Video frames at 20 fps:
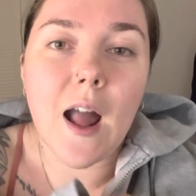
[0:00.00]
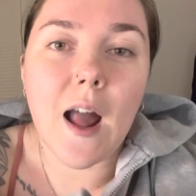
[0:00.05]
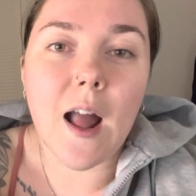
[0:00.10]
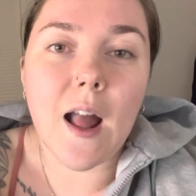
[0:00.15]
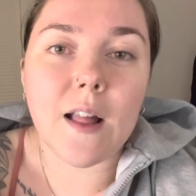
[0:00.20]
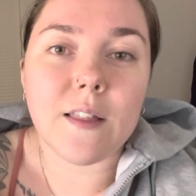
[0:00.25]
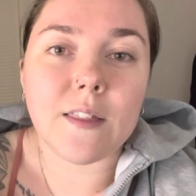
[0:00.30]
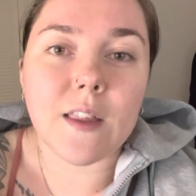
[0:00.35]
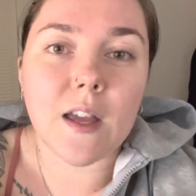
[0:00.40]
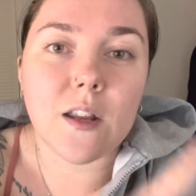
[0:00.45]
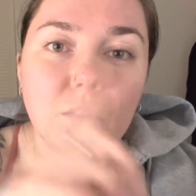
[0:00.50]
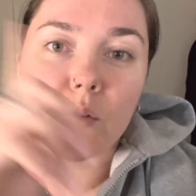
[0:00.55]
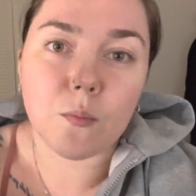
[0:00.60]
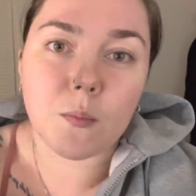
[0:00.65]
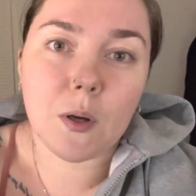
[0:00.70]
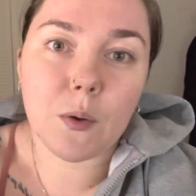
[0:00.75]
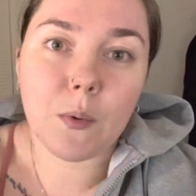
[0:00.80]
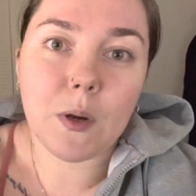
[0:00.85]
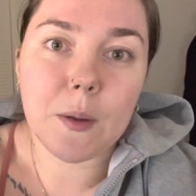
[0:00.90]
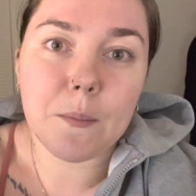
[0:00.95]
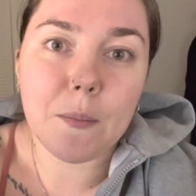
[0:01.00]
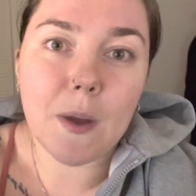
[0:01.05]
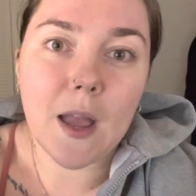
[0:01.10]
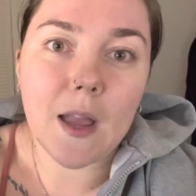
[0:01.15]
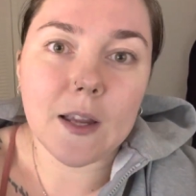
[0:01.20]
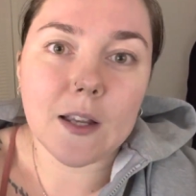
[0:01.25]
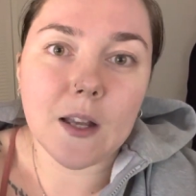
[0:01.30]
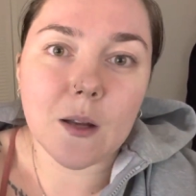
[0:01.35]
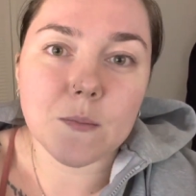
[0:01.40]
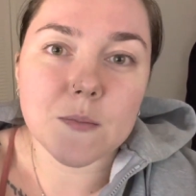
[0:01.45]
And then on my way
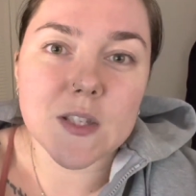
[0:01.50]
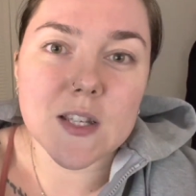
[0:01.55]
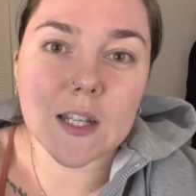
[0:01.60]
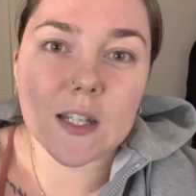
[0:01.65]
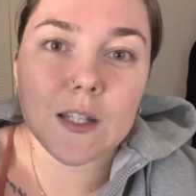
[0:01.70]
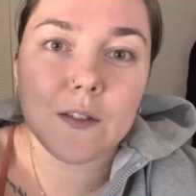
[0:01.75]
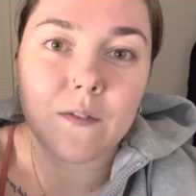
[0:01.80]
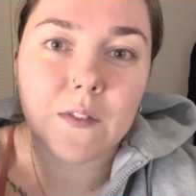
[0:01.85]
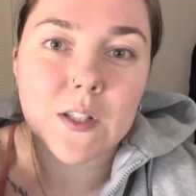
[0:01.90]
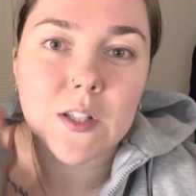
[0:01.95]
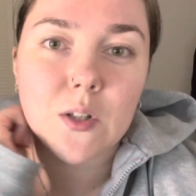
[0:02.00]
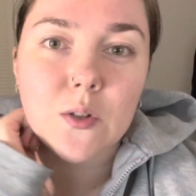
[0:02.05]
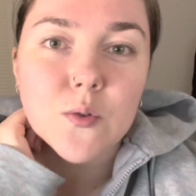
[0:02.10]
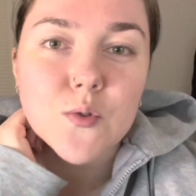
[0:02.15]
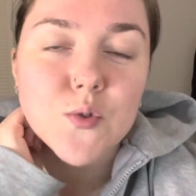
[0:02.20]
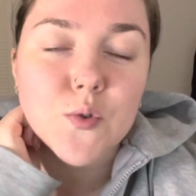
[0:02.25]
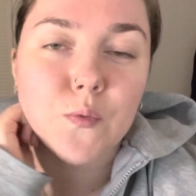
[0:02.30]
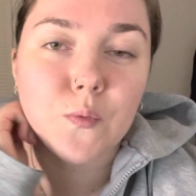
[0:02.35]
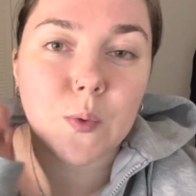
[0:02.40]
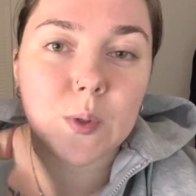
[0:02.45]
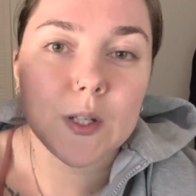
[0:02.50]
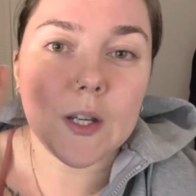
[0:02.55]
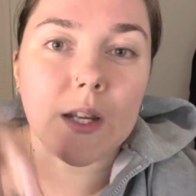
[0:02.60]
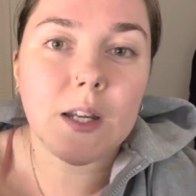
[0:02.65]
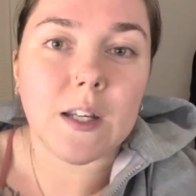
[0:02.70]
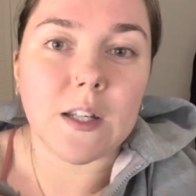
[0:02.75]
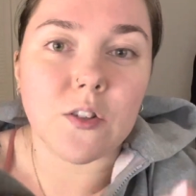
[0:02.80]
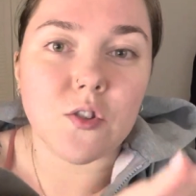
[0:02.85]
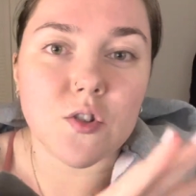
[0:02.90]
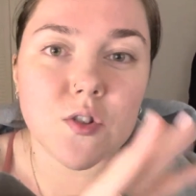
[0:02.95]
back, I'm taking videos of what
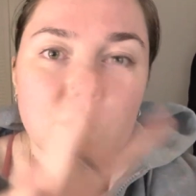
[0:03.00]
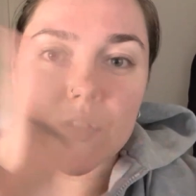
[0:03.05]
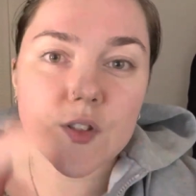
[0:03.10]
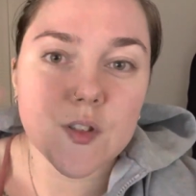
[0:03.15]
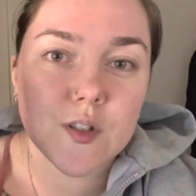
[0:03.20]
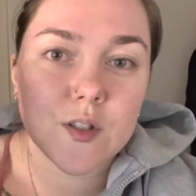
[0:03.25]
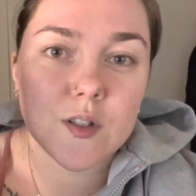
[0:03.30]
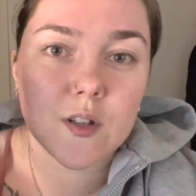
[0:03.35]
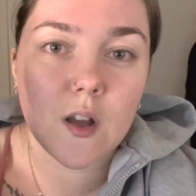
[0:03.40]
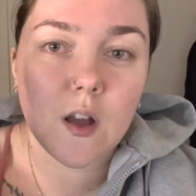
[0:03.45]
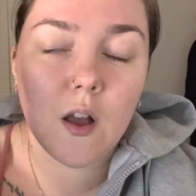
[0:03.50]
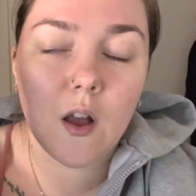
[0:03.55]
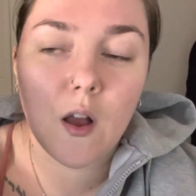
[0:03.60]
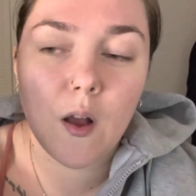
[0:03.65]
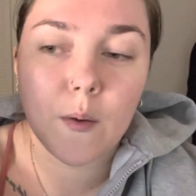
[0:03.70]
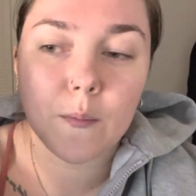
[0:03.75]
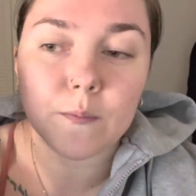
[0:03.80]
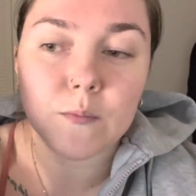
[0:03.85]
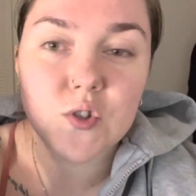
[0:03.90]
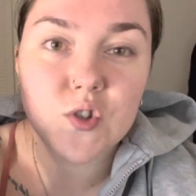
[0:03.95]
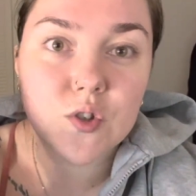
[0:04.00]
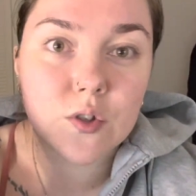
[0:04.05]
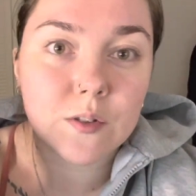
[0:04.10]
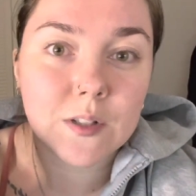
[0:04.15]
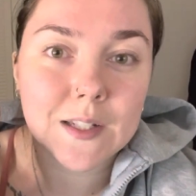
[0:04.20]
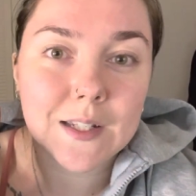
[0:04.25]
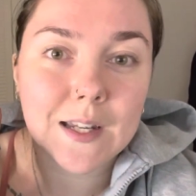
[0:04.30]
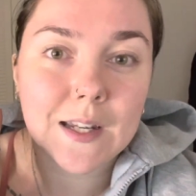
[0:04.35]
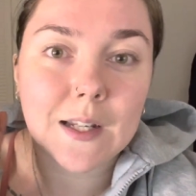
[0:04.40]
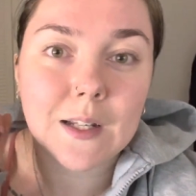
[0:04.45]
they just
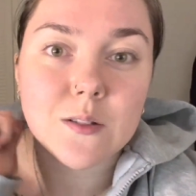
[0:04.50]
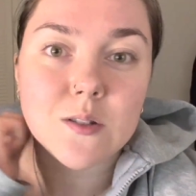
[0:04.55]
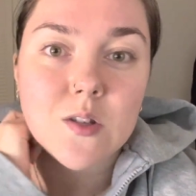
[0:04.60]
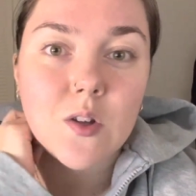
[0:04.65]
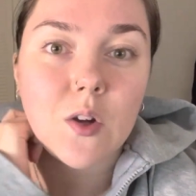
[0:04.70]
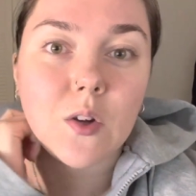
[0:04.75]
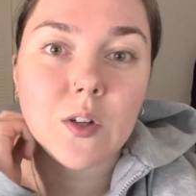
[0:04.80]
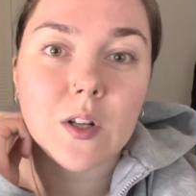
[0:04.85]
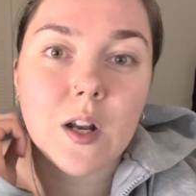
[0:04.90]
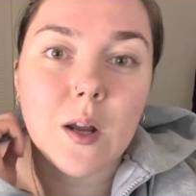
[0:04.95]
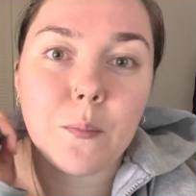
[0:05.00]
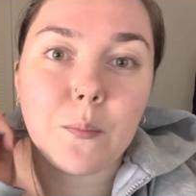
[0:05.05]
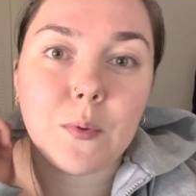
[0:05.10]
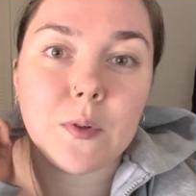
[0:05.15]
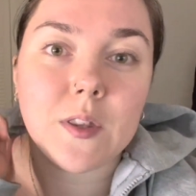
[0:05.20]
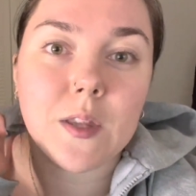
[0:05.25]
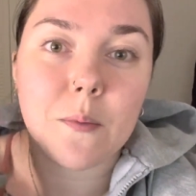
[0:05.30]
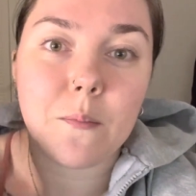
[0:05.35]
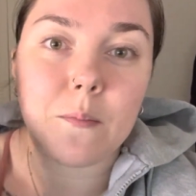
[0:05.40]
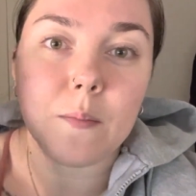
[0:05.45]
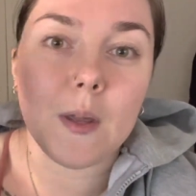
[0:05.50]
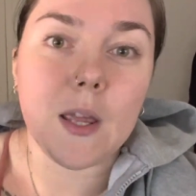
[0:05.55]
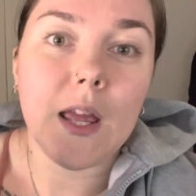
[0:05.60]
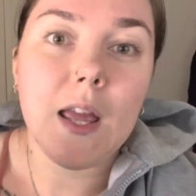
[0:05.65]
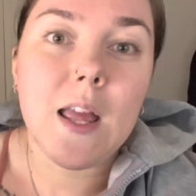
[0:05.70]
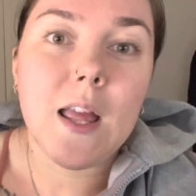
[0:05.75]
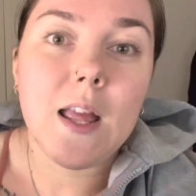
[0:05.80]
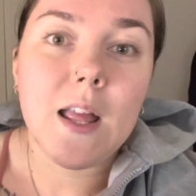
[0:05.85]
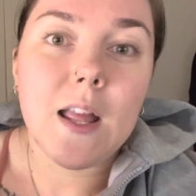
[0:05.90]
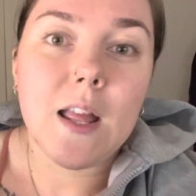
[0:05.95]
screening. So I'm gonna put them
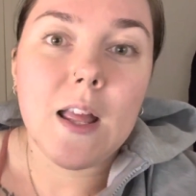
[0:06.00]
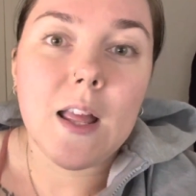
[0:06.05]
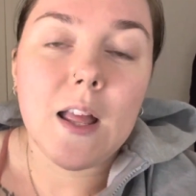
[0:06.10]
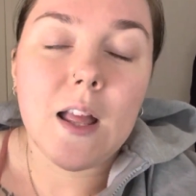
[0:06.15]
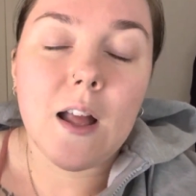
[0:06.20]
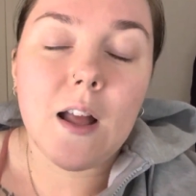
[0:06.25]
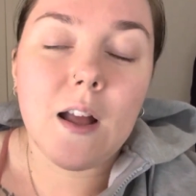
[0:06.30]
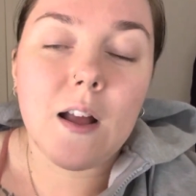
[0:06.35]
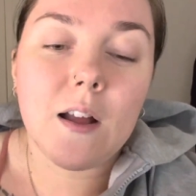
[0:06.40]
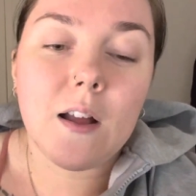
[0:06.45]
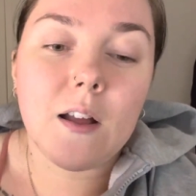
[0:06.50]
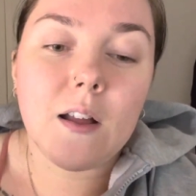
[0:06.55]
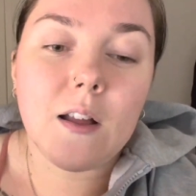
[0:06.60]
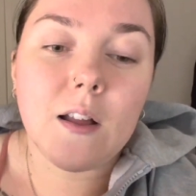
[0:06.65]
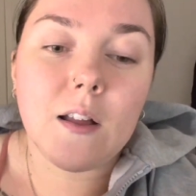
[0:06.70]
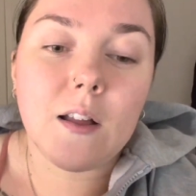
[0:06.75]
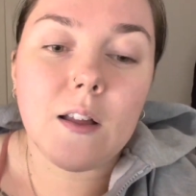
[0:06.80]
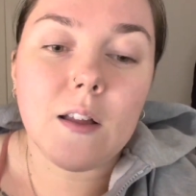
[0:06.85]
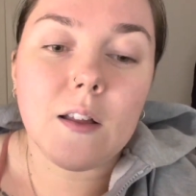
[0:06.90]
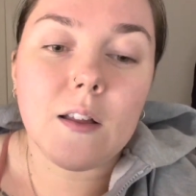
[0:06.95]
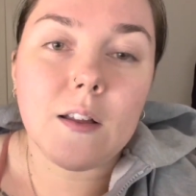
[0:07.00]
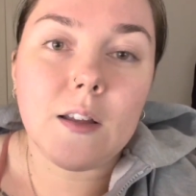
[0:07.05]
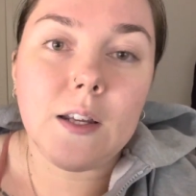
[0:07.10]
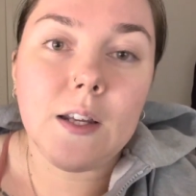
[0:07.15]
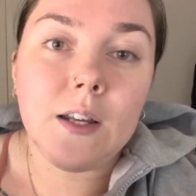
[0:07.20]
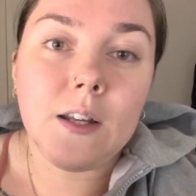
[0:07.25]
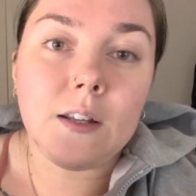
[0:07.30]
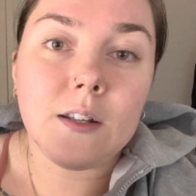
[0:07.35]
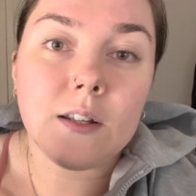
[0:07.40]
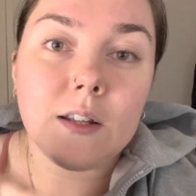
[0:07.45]

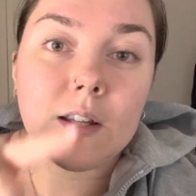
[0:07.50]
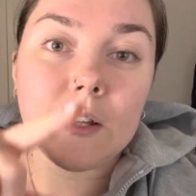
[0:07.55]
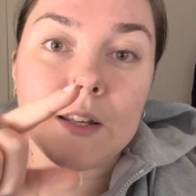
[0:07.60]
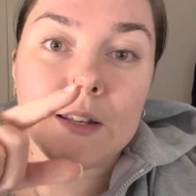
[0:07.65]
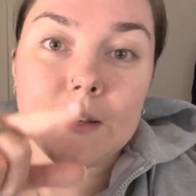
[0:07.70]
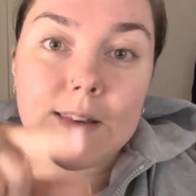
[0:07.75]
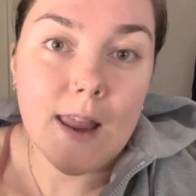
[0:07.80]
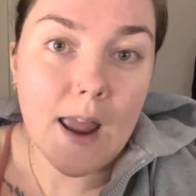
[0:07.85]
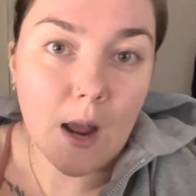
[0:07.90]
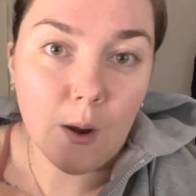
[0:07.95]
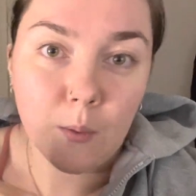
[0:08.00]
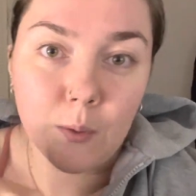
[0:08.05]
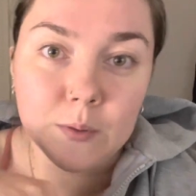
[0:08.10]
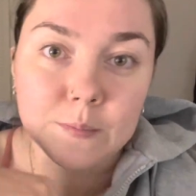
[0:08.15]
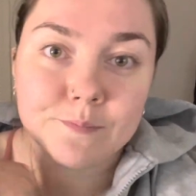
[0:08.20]
in now.